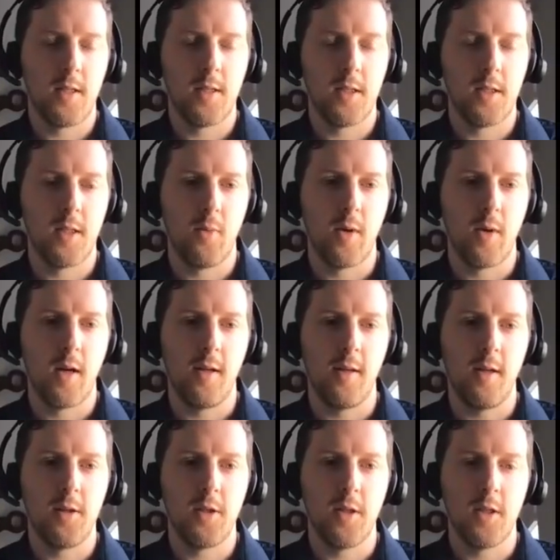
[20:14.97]
existing
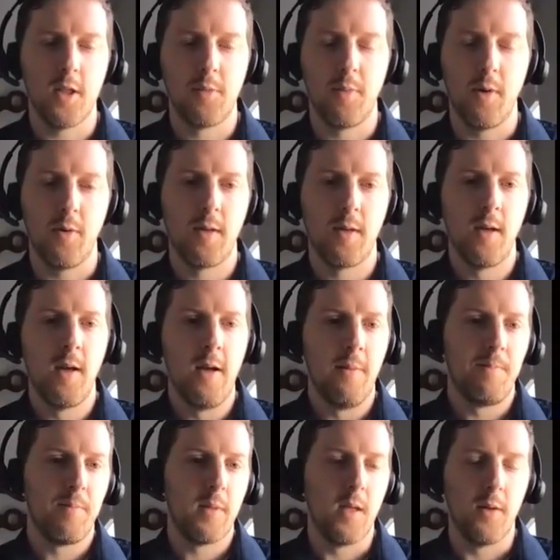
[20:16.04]
regulations, both
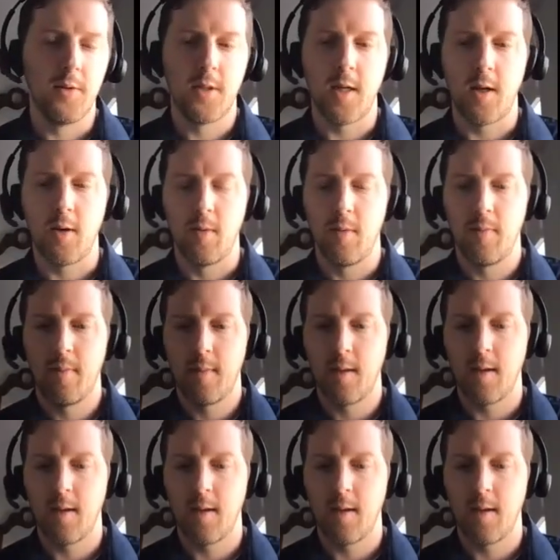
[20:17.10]
those that are